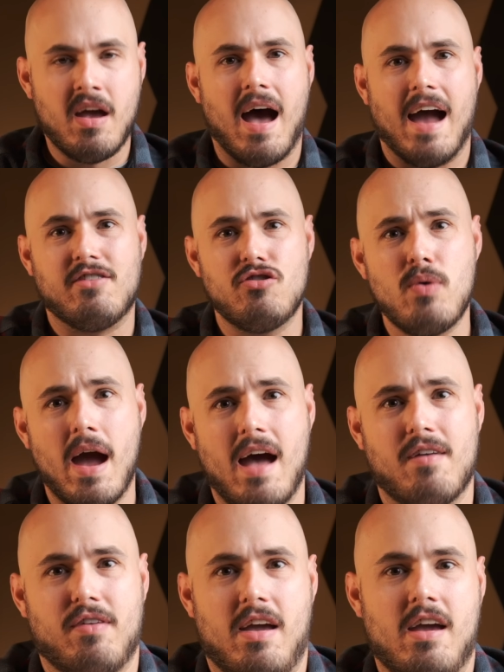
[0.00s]
I do
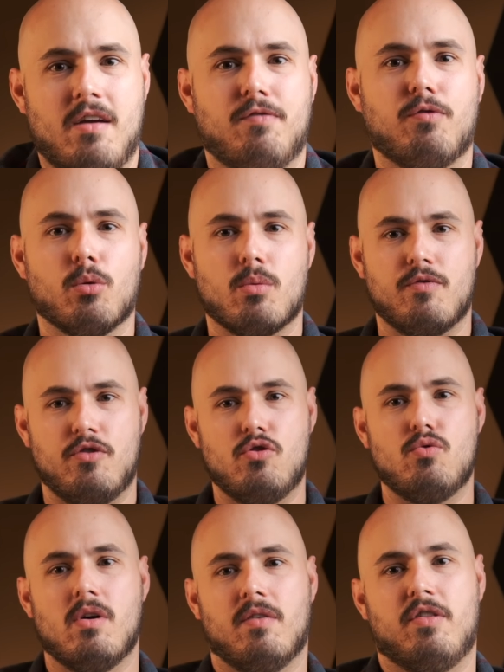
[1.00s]
have a full
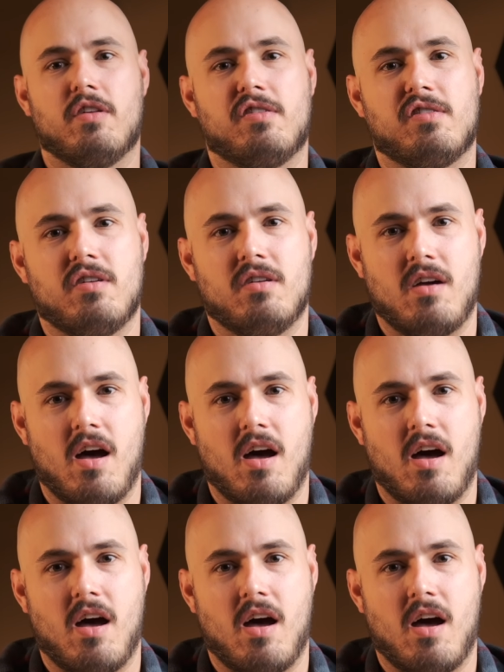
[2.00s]
review of this